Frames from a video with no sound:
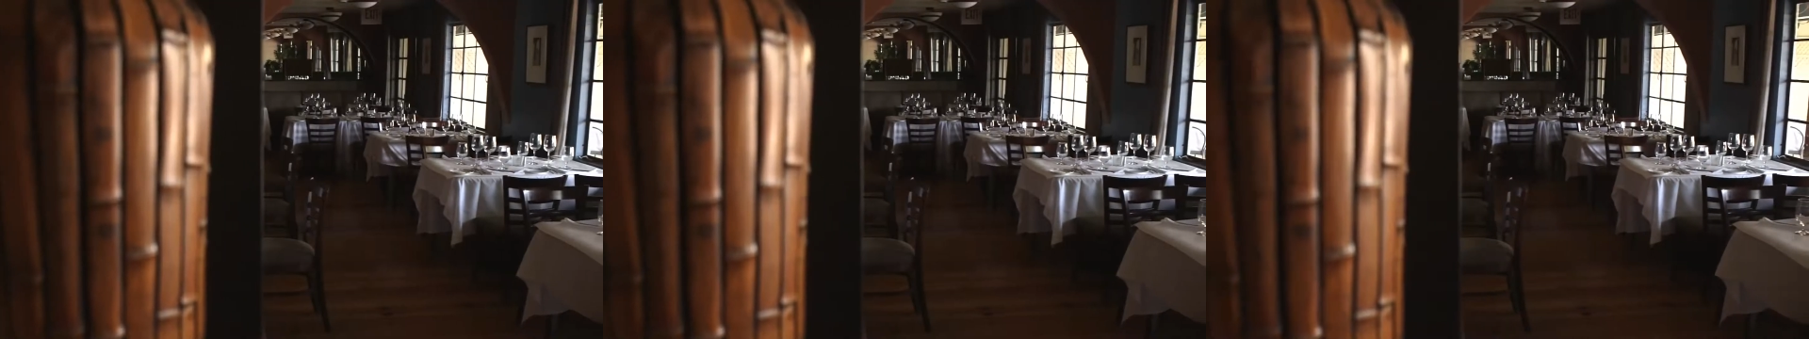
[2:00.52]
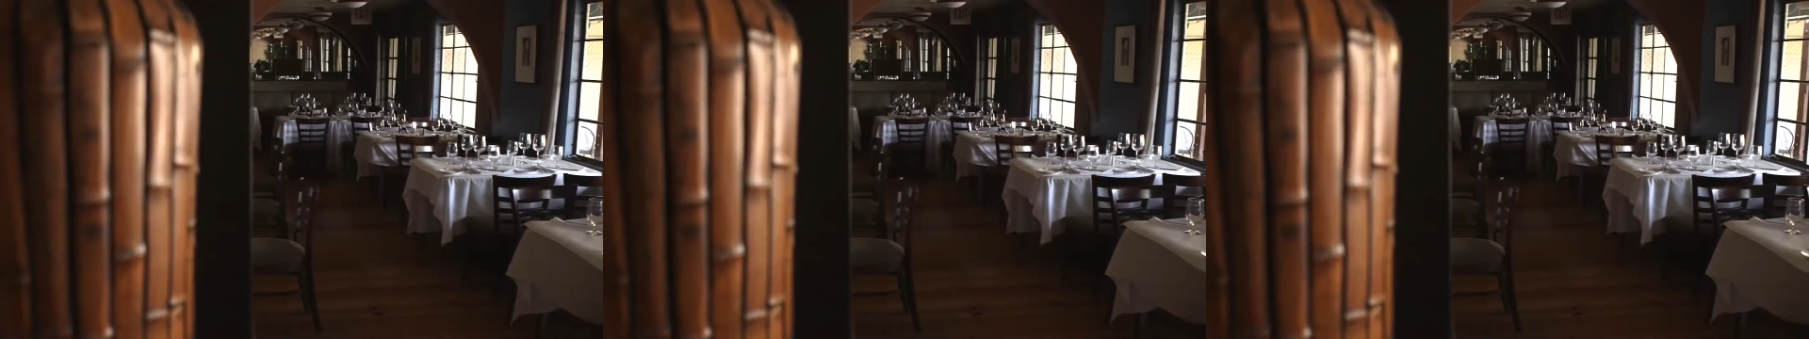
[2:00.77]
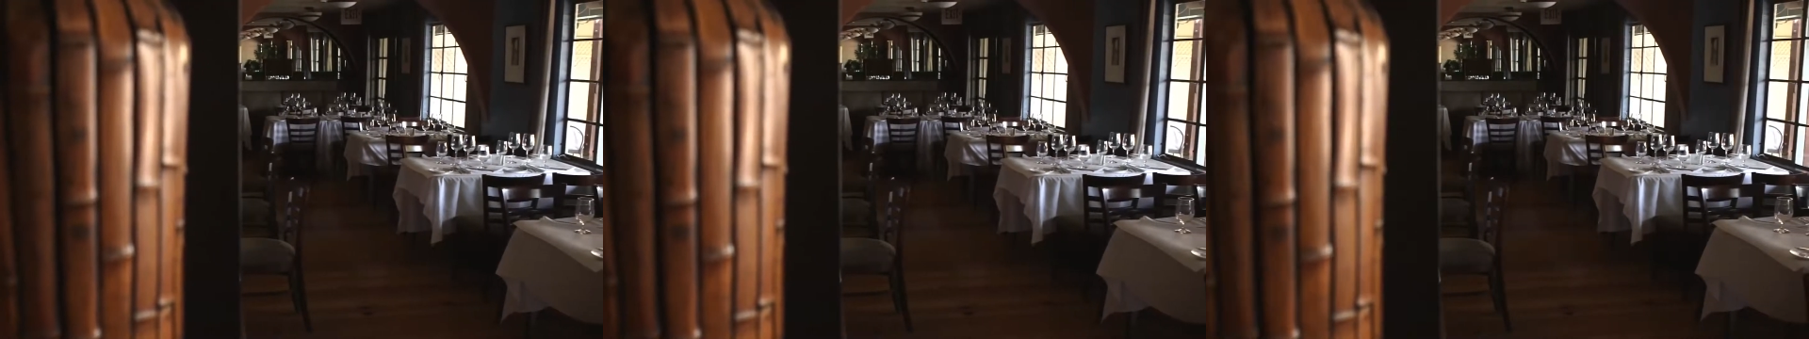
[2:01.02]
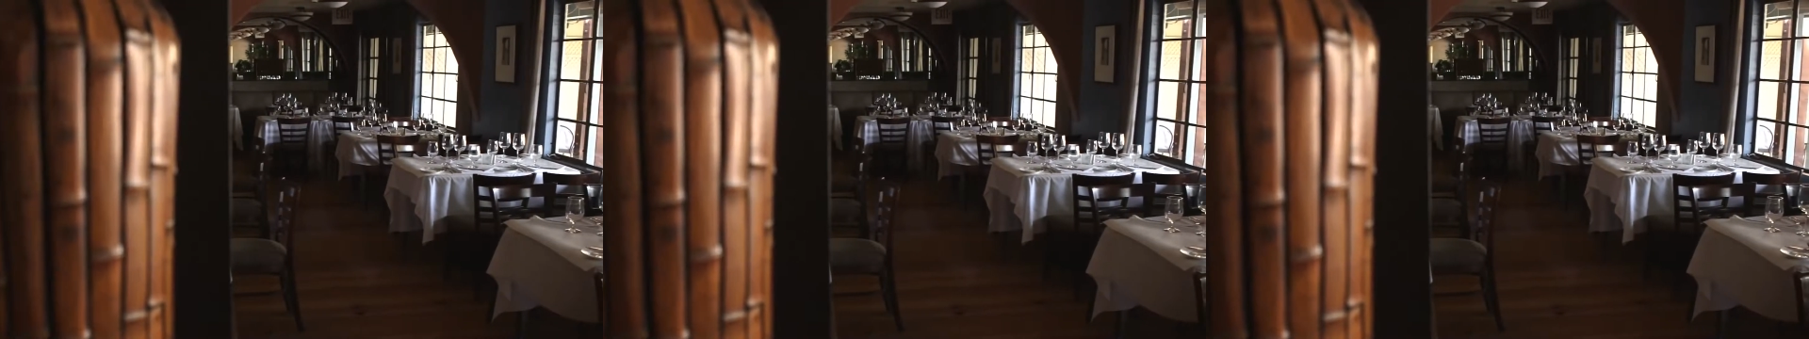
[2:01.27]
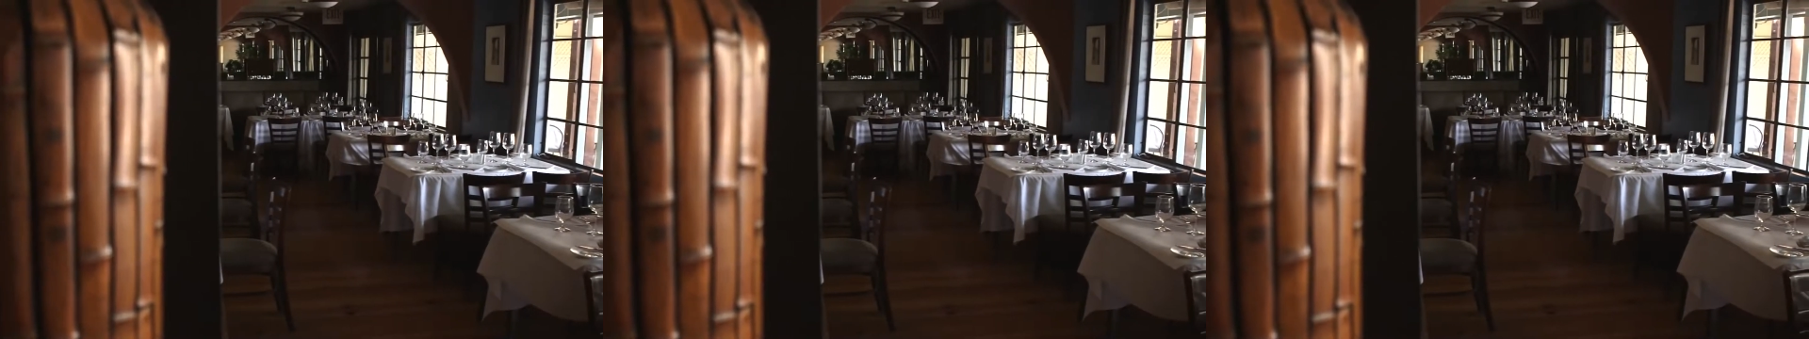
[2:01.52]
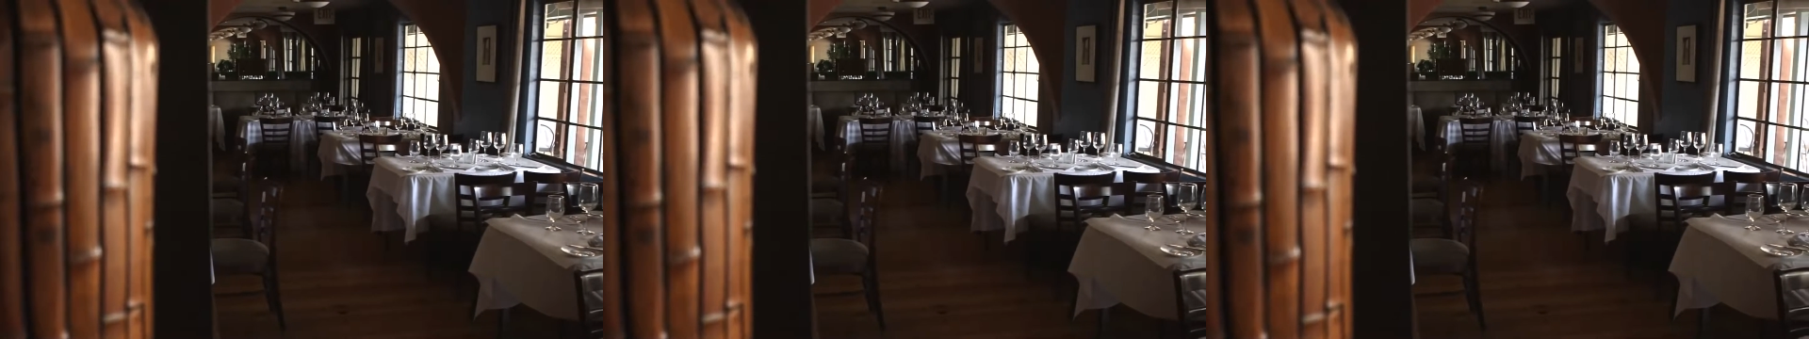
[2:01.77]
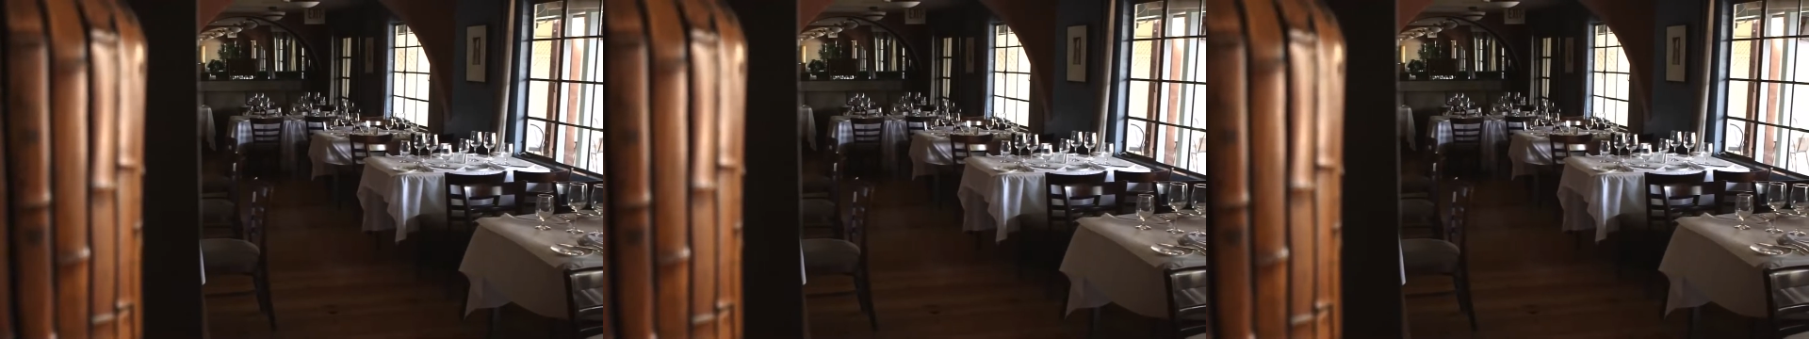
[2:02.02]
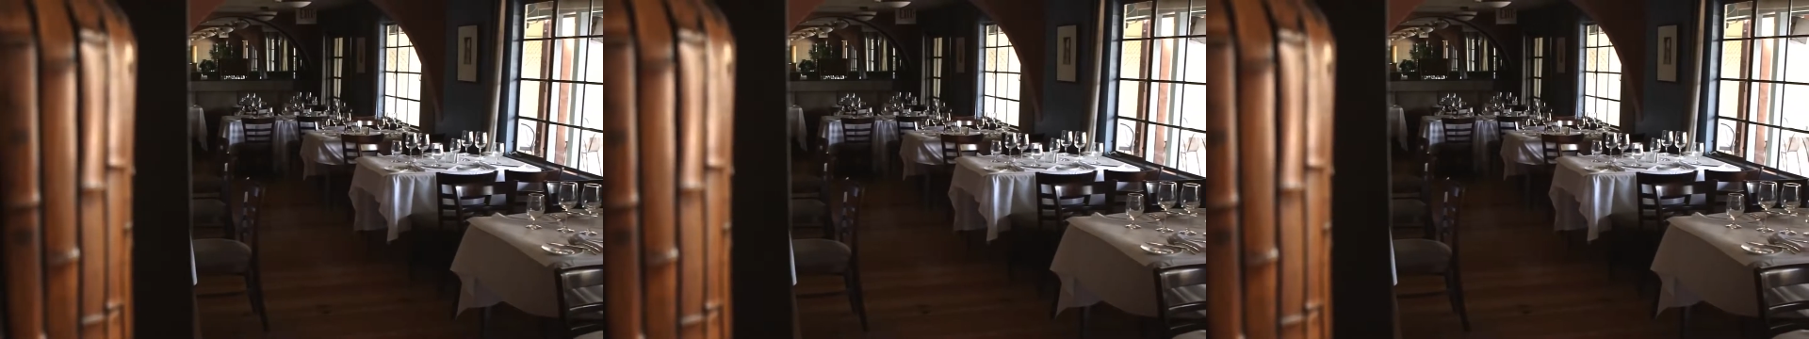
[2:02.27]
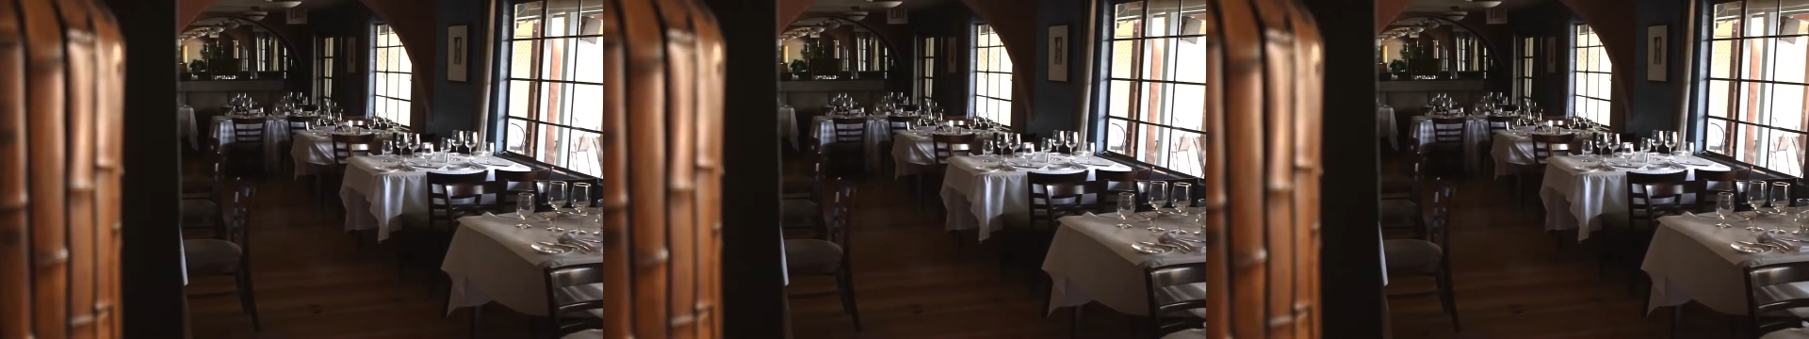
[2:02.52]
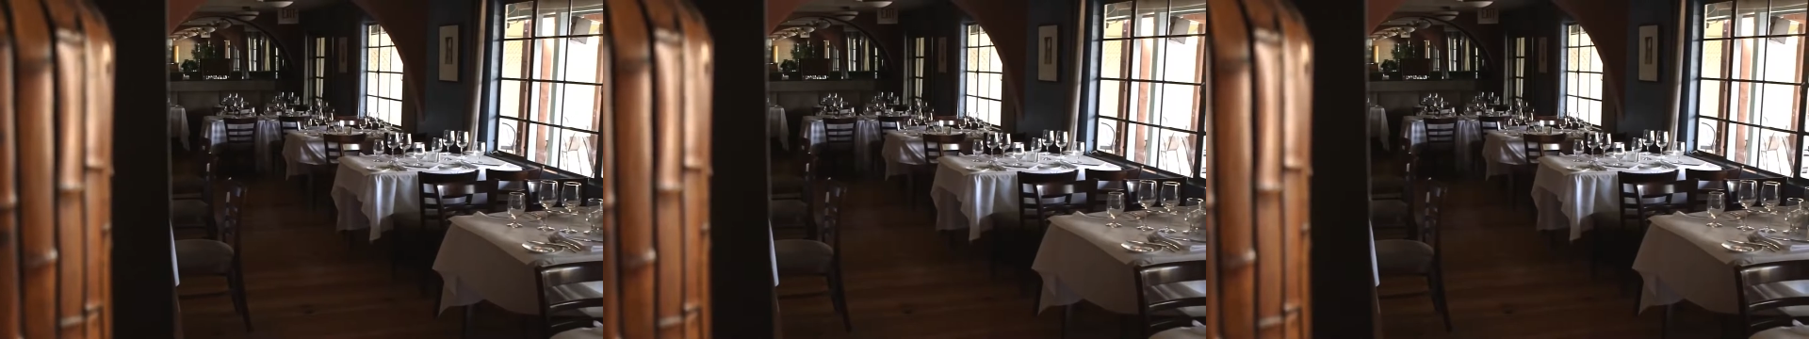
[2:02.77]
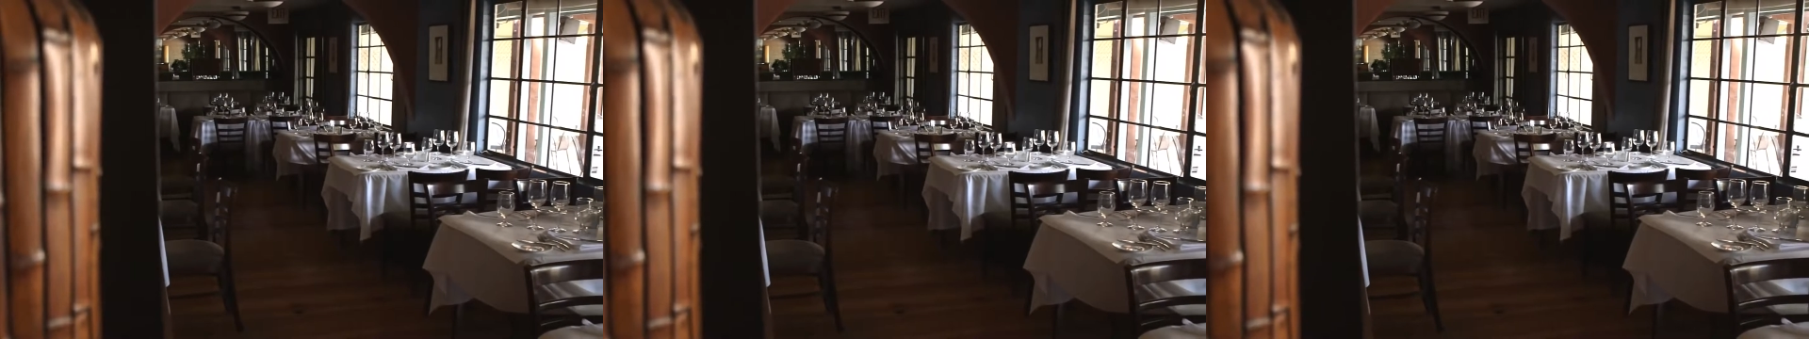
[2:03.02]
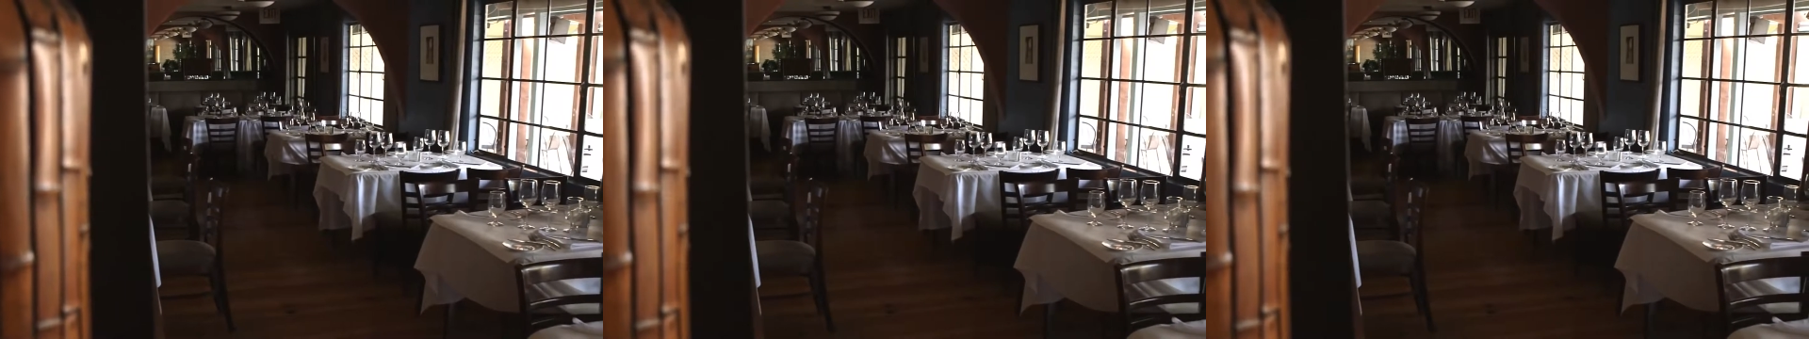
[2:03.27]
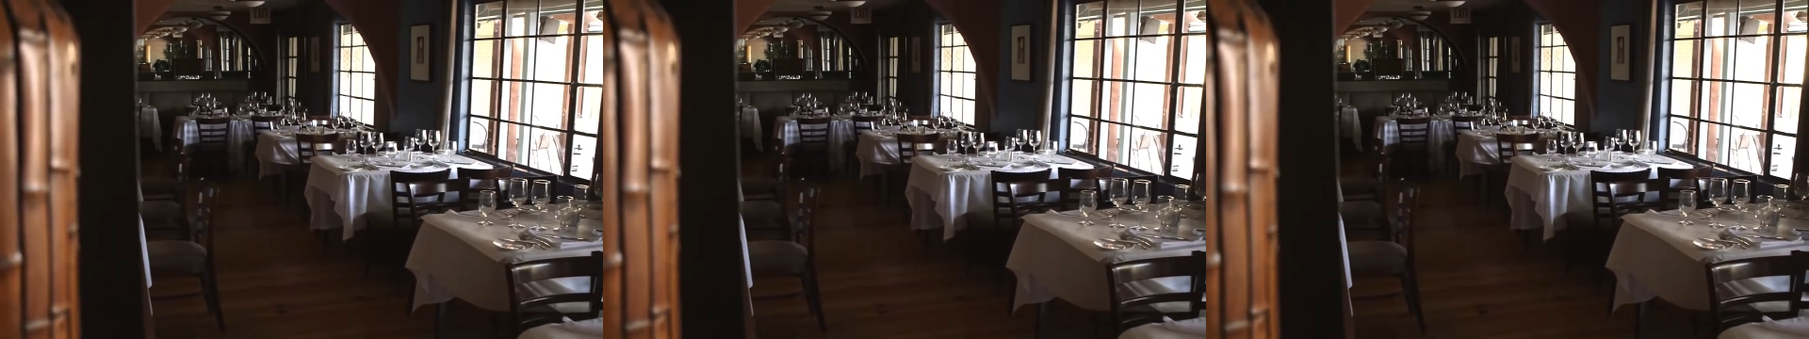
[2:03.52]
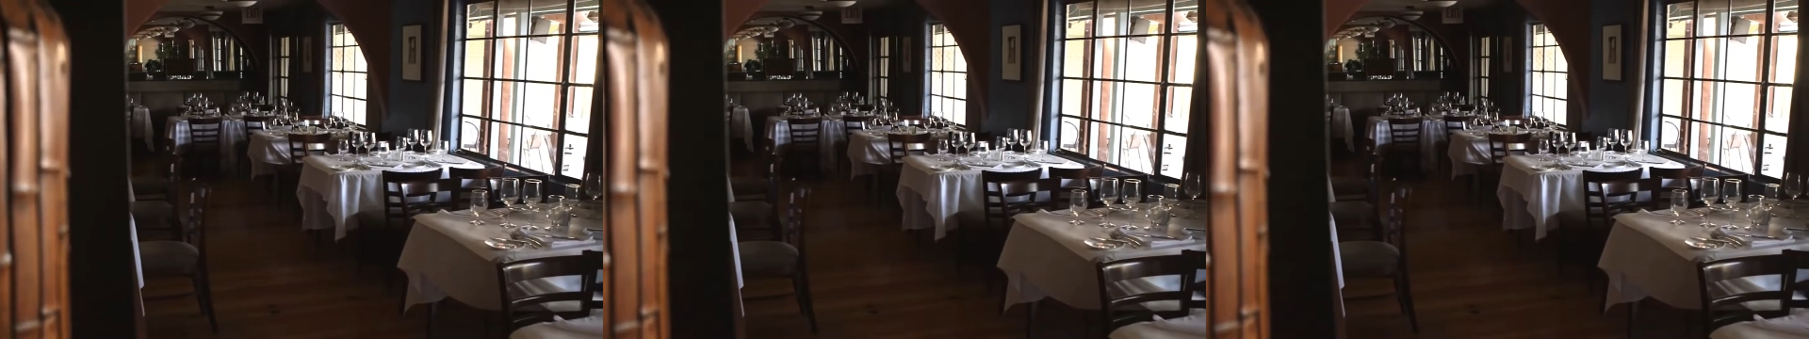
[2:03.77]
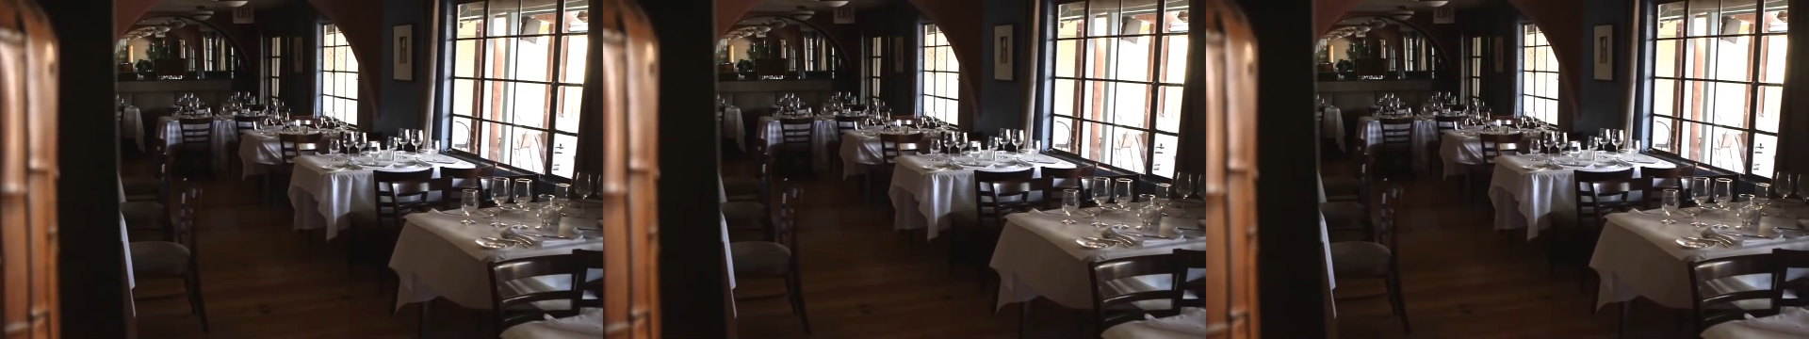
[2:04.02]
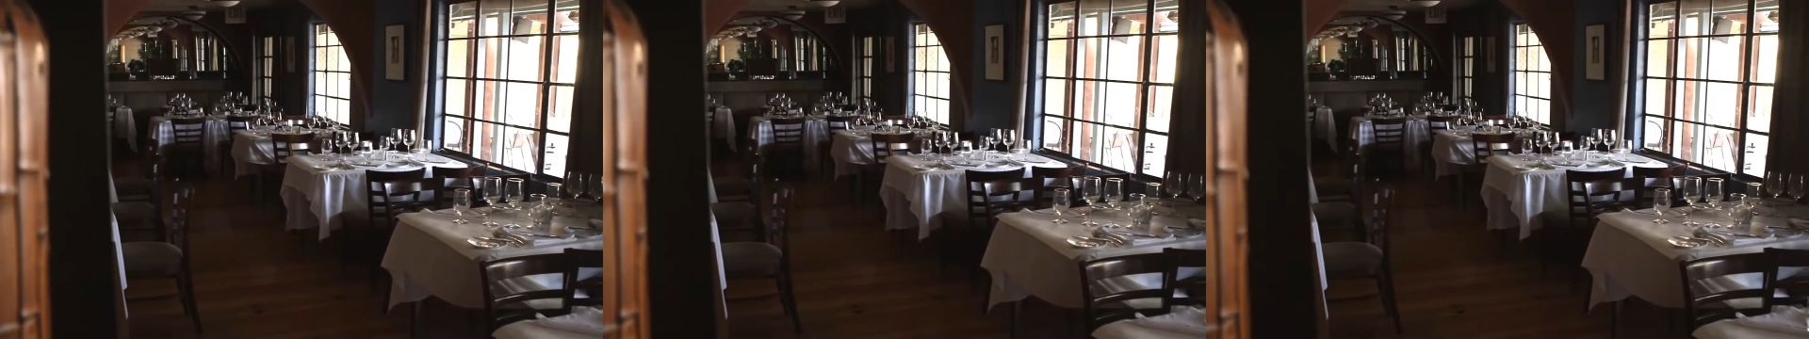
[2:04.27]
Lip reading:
[unreadable: no face in view]